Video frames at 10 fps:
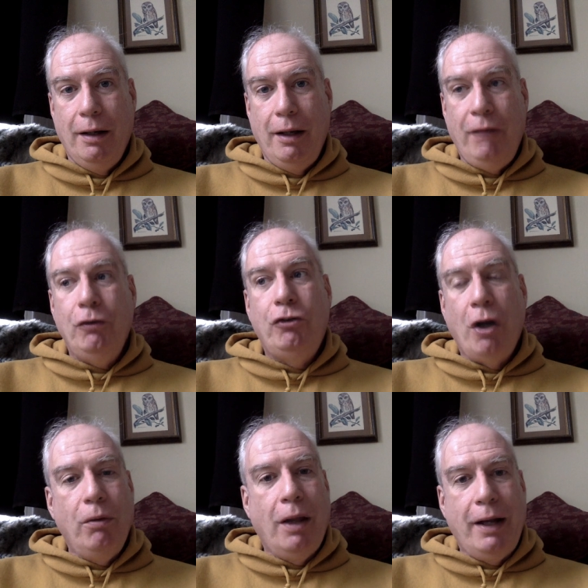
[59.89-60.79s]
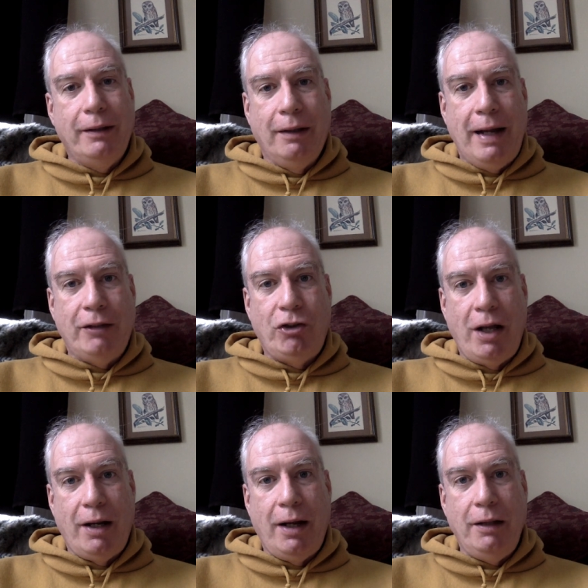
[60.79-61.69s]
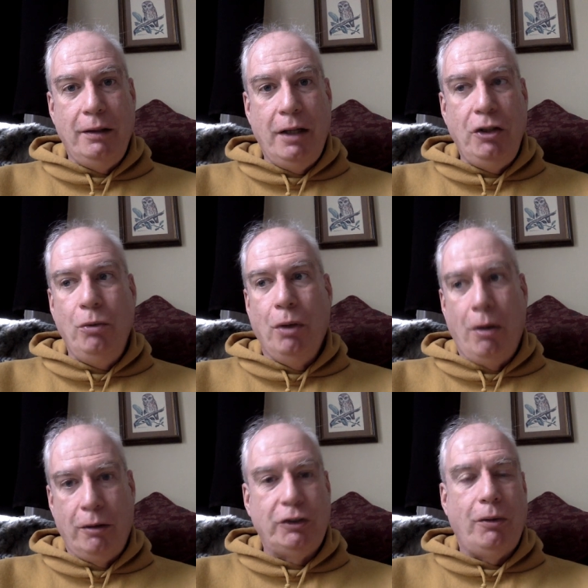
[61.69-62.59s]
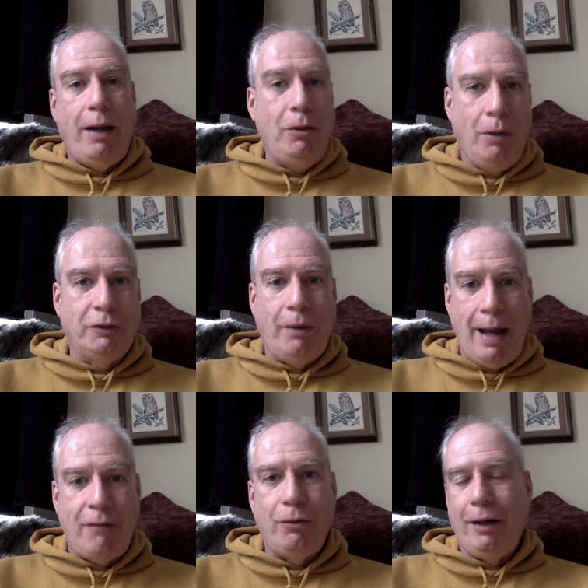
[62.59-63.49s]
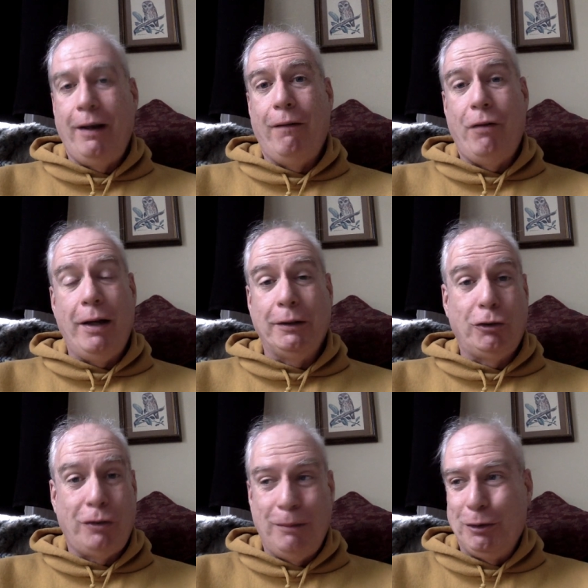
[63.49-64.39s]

if you don't like the last jedi then you will also you also have to identify as a trump